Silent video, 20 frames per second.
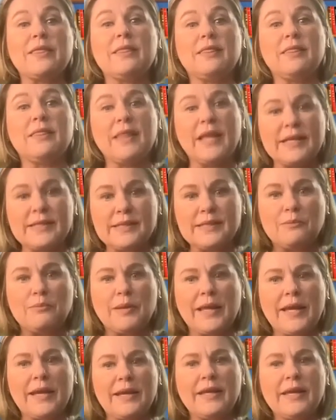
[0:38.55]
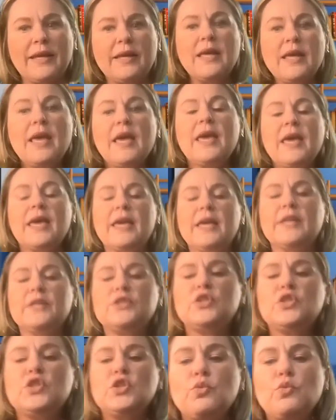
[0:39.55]
lesson planning
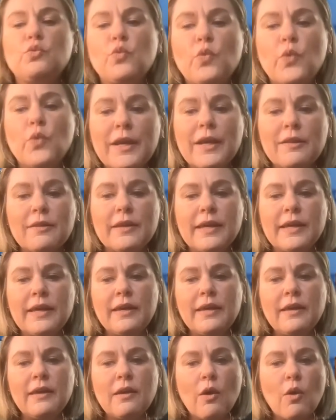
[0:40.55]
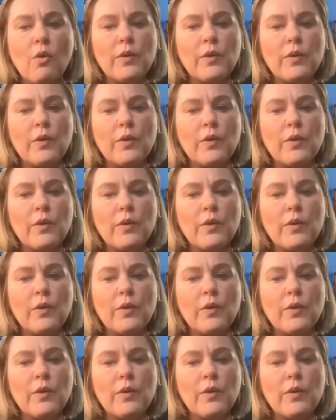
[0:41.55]
is to really,